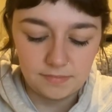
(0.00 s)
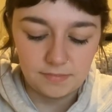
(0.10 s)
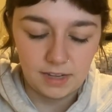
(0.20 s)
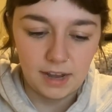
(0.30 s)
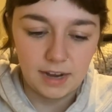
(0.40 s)

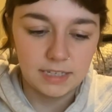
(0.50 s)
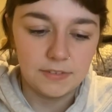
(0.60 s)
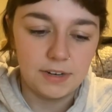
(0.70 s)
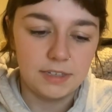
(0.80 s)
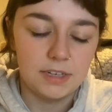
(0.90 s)
like
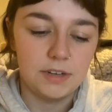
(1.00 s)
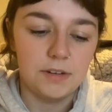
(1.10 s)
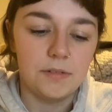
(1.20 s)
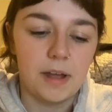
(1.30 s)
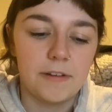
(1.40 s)
activity to
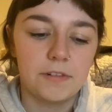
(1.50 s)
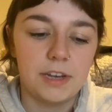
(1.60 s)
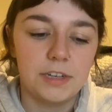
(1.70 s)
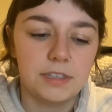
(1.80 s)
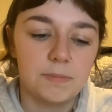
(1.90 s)
do after
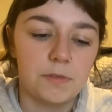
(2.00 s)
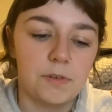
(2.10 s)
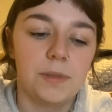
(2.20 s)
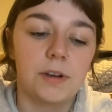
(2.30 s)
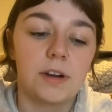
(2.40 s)
they just
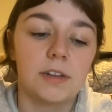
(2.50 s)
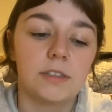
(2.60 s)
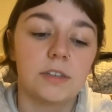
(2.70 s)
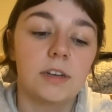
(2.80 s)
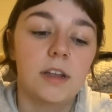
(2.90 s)
perform their
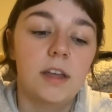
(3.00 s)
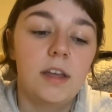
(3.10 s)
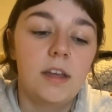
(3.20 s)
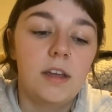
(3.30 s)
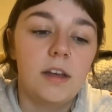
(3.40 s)
concert.
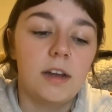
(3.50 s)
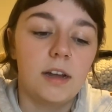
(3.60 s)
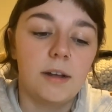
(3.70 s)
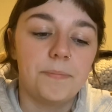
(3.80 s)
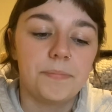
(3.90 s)

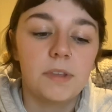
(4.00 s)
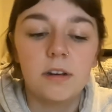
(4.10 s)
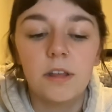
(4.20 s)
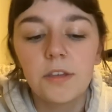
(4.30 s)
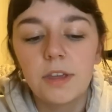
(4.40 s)

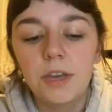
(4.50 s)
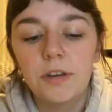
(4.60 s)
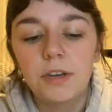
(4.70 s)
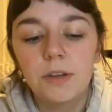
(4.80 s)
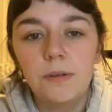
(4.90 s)
Another thing you
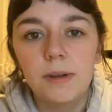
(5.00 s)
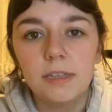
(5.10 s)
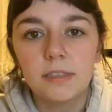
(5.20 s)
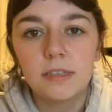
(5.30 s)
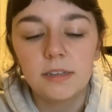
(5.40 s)
can do
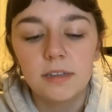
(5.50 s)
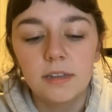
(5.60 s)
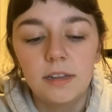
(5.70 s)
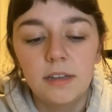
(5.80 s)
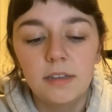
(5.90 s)
is
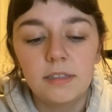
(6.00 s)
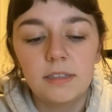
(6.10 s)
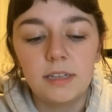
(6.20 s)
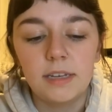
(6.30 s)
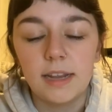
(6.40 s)

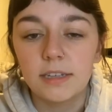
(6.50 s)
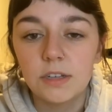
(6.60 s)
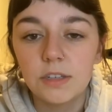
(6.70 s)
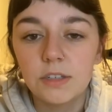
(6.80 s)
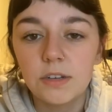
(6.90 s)
sit next
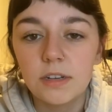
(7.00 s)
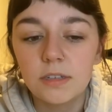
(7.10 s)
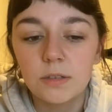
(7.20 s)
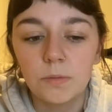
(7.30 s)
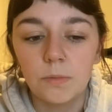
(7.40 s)
to your
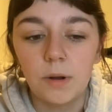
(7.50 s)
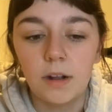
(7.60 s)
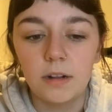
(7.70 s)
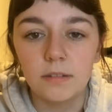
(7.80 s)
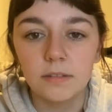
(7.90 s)
students
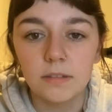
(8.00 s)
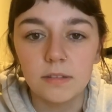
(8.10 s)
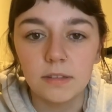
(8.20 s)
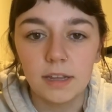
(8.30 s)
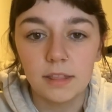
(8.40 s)
while
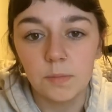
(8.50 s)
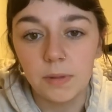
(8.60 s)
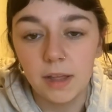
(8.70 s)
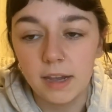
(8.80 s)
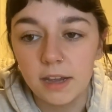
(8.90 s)
like they're
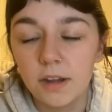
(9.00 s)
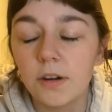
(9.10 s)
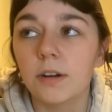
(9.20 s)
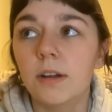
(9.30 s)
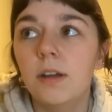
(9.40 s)
playing,
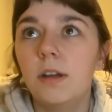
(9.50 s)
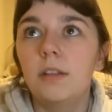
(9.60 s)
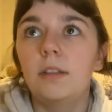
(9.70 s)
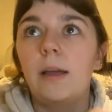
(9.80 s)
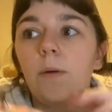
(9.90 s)
or
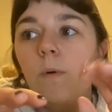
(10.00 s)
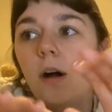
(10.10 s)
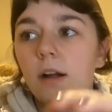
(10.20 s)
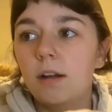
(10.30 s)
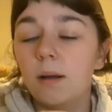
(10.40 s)
like
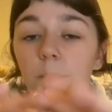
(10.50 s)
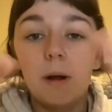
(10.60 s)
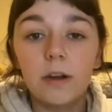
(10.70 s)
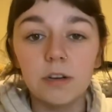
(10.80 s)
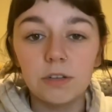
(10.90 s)
walk
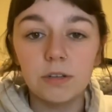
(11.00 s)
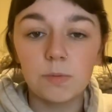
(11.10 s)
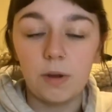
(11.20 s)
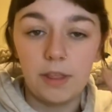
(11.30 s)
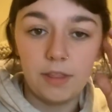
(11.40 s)
among your
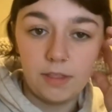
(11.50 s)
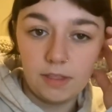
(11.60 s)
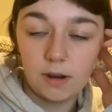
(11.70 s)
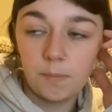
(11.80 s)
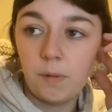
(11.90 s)
students while
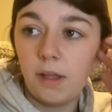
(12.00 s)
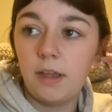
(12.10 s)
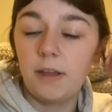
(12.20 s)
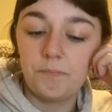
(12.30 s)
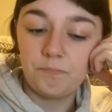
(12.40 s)
they're
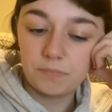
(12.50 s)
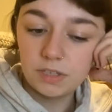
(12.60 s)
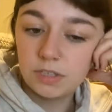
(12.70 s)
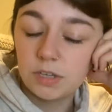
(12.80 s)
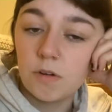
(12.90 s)
playing.
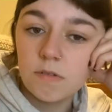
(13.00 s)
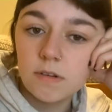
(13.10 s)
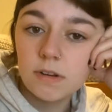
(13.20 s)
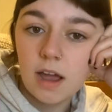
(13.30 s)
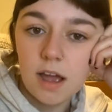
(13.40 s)
So
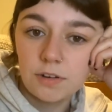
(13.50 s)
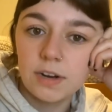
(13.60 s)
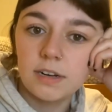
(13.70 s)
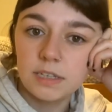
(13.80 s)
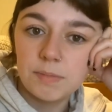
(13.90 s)

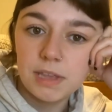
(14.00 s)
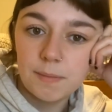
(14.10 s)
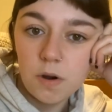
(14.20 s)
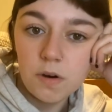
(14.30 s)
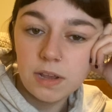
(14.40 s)
trying not to be like
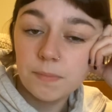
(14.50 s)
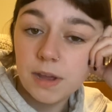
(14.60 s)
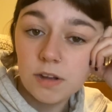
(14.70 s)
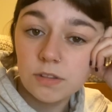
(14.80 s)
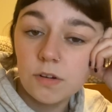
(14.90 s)
podium
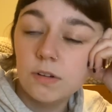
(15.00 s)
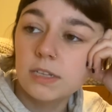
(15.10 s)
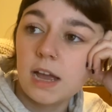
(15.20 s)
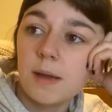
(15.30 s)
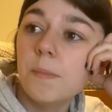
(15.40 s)
bound the whole
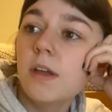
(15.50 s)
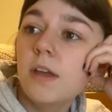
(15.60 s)
time